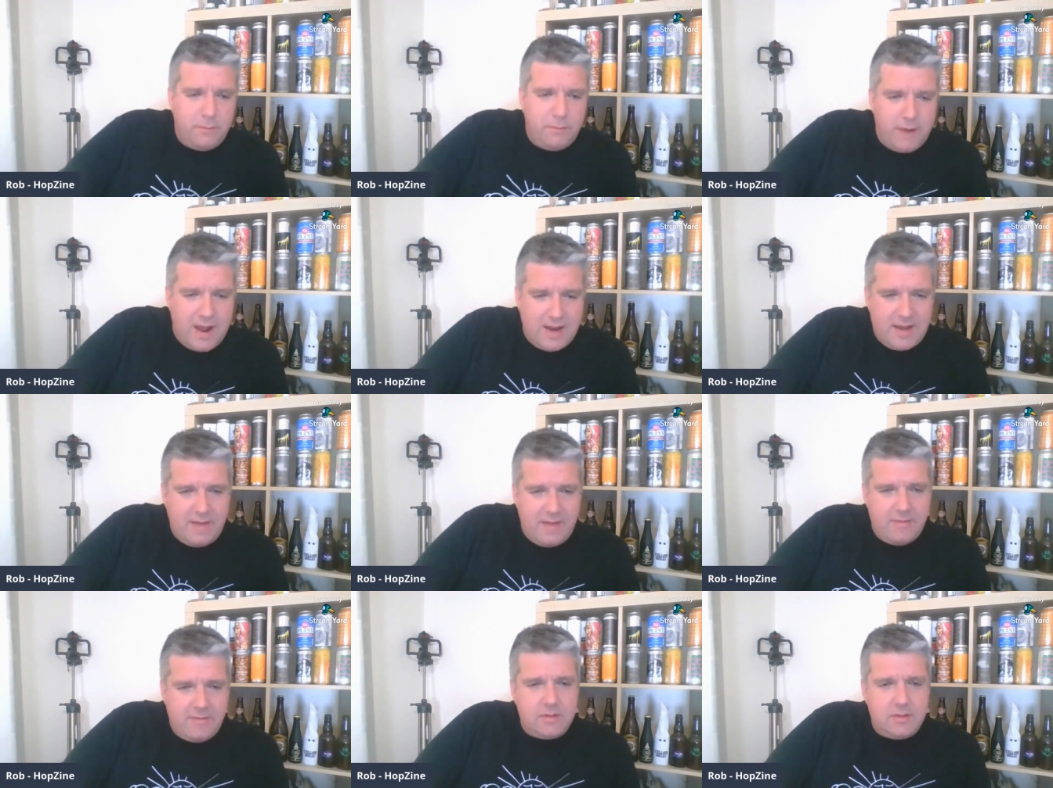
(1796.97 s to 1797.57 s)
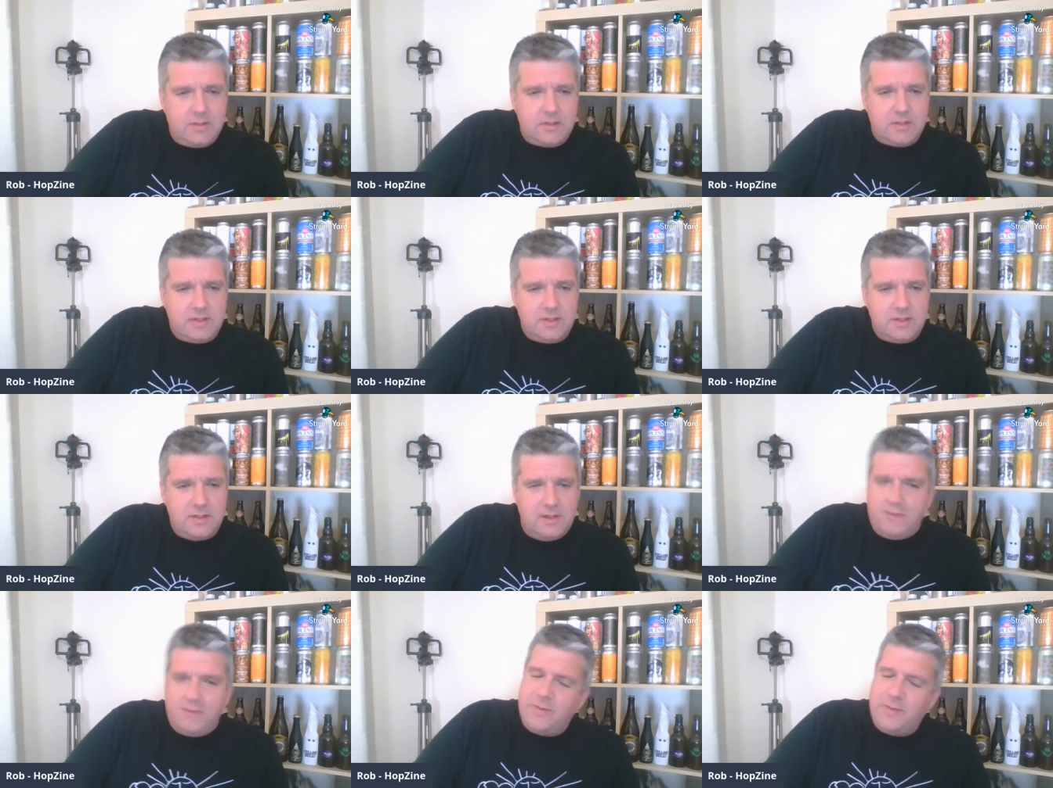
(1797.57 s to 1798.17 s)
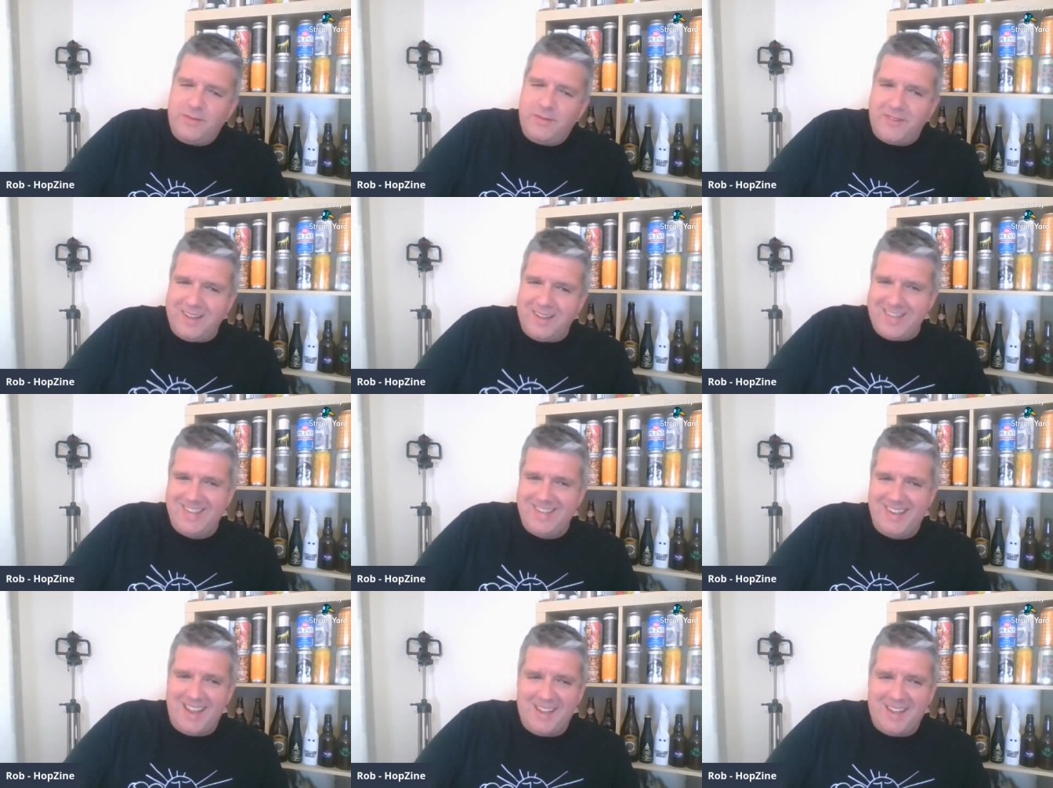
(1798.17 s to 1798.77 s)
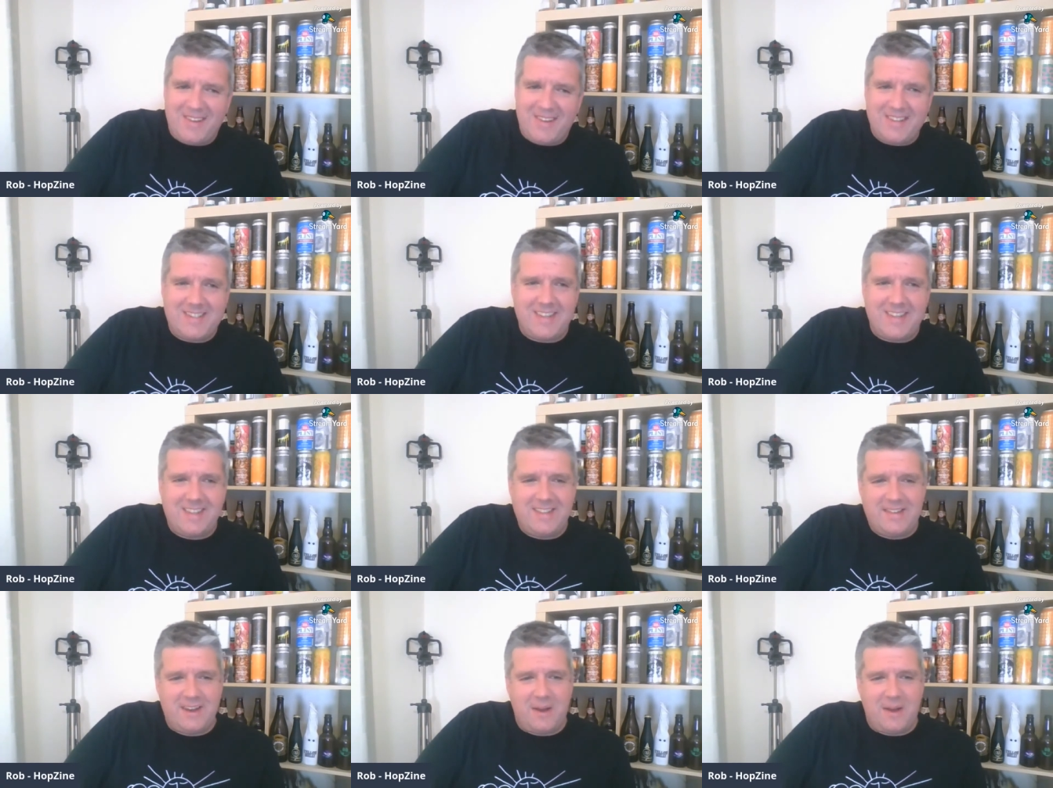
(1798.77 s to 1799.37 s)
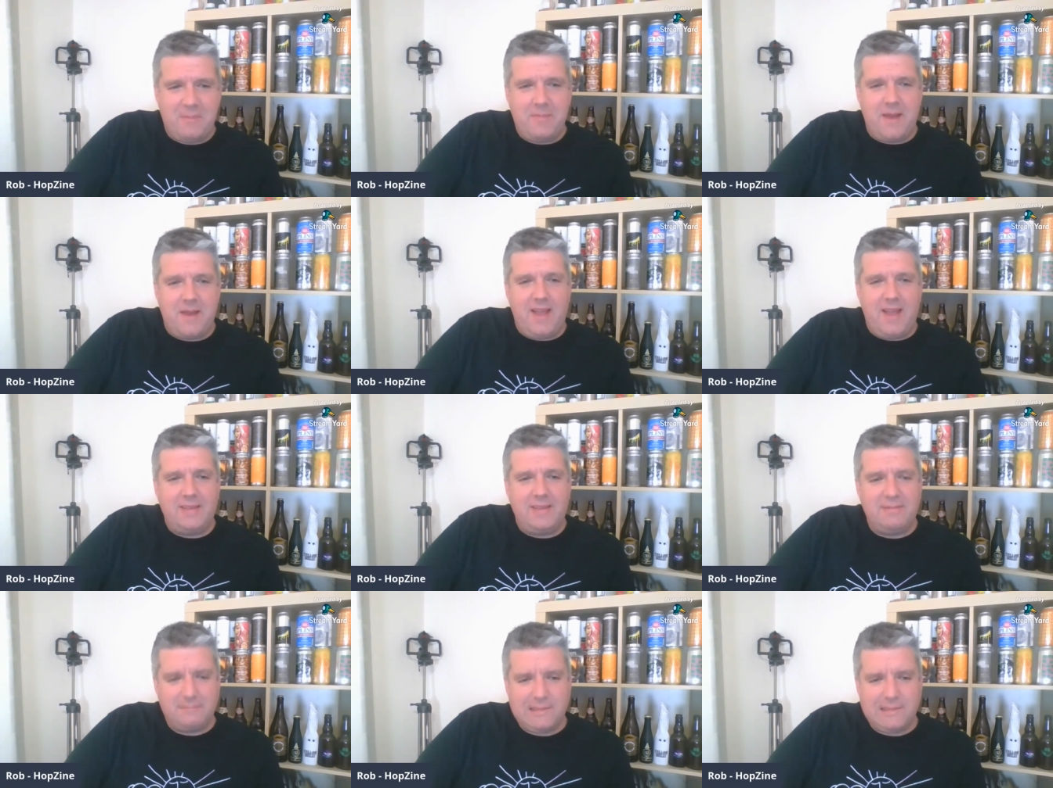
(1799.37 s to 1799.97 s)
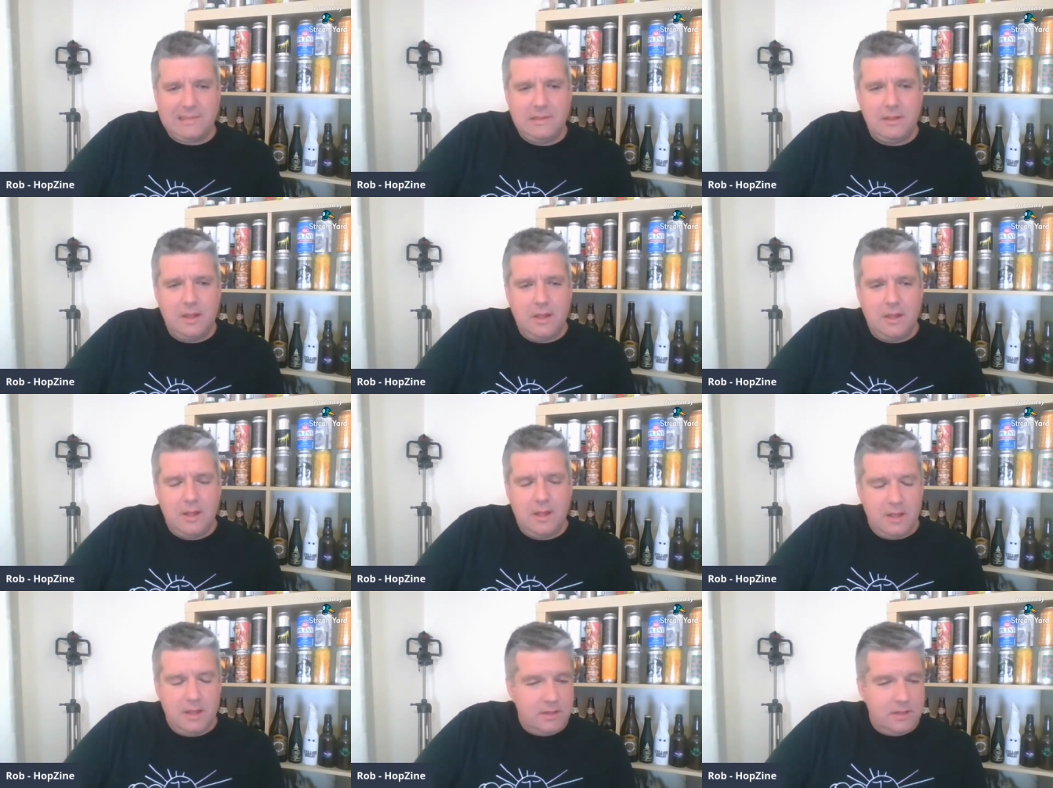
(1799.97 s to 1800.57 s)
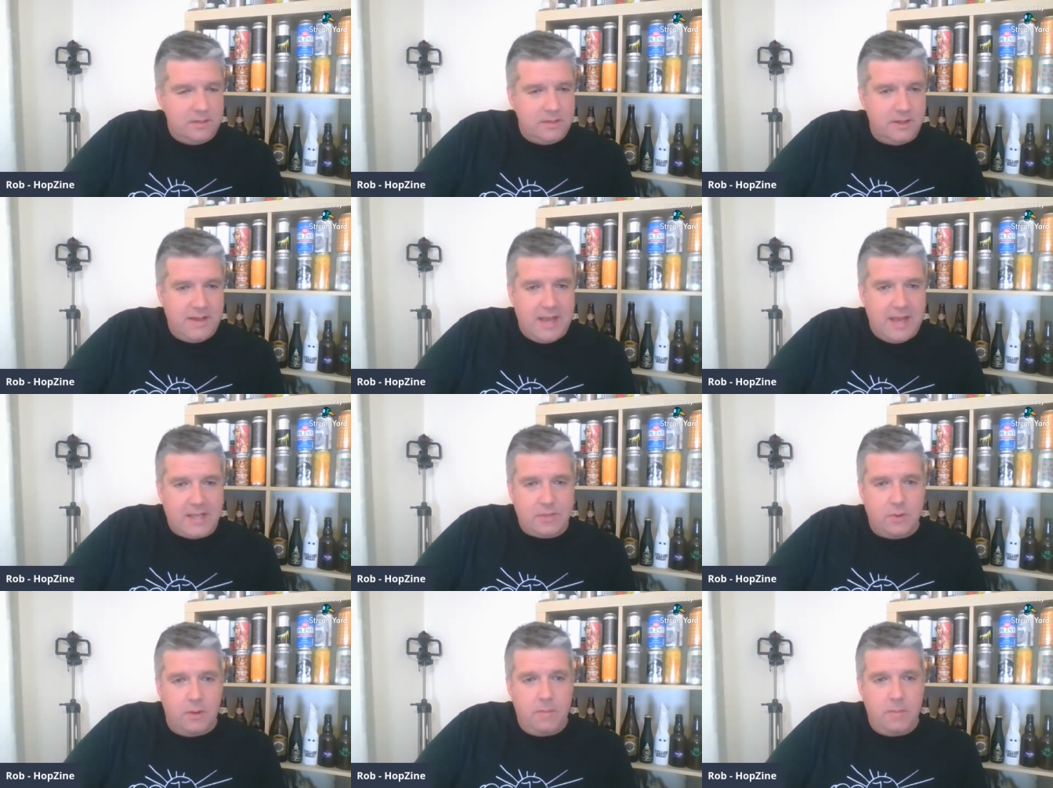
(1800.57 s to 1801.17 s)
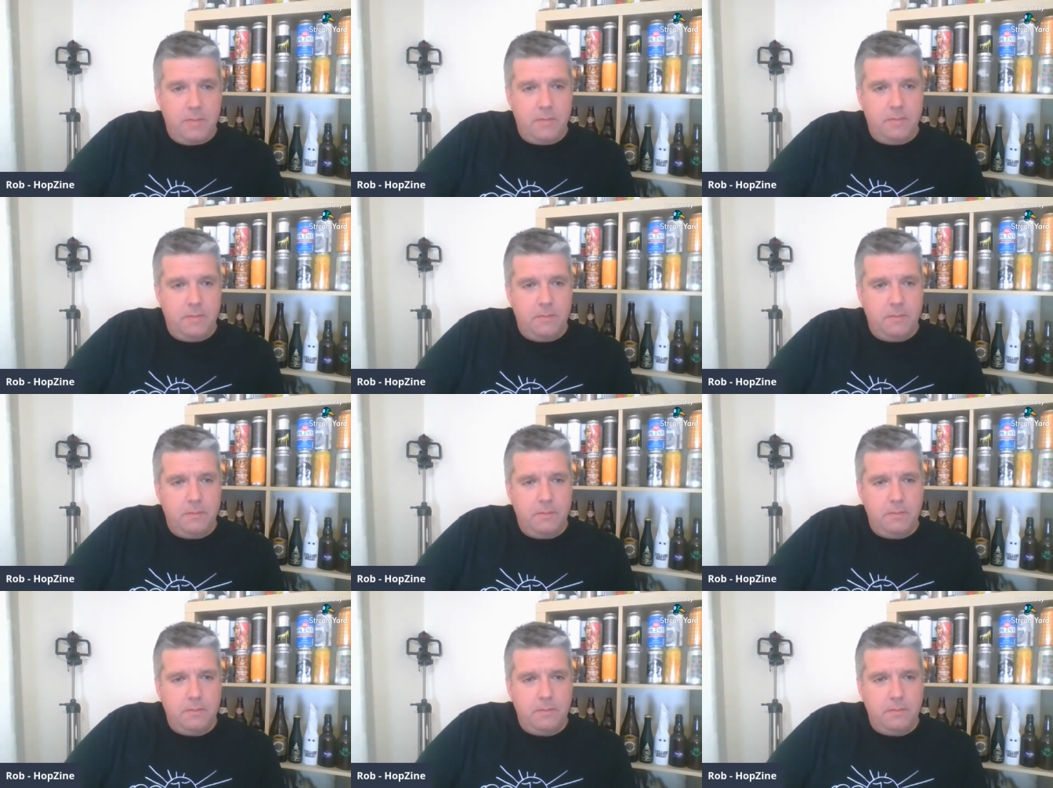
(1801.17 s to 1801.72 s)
Brad Evans, you fancy the job, mate? So next one,